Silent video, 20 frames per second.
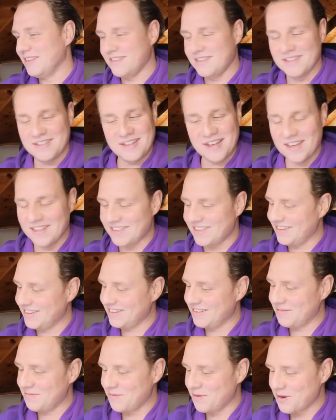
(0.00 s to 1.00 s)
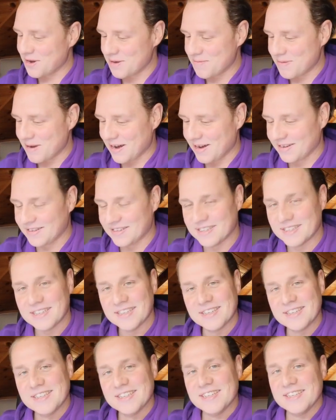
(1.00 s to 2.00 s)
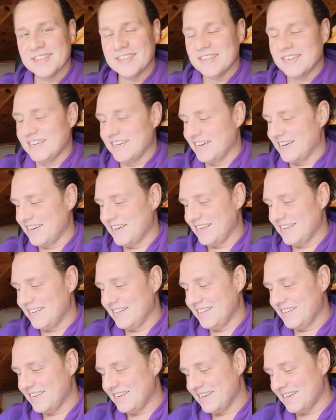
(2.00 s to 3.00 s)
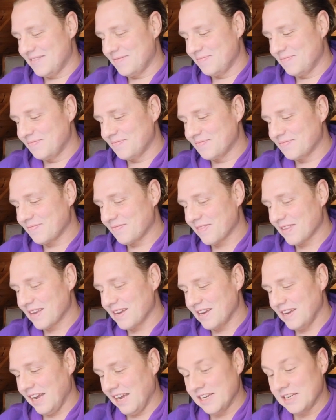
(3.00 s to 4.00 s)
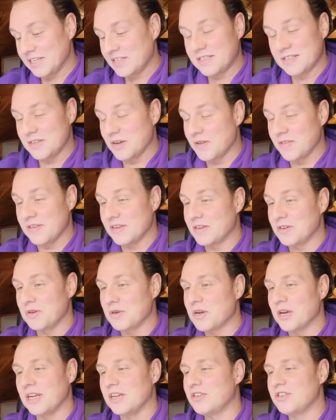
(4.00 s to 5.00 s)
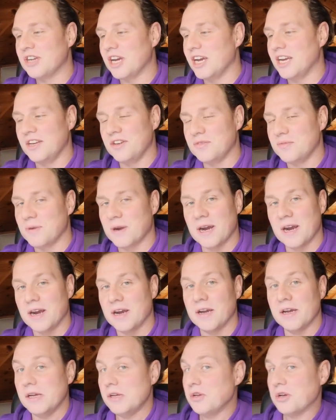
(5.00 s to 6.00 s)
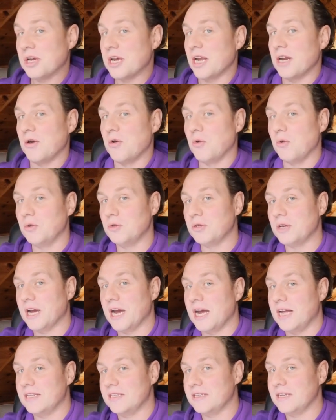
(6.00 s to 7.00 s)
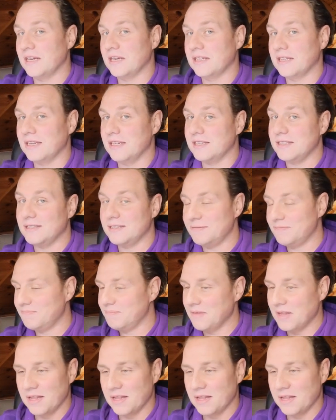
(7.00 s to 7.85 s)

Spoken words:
nothing to worry about. And it's nothing you can change where you can hold your hands like this.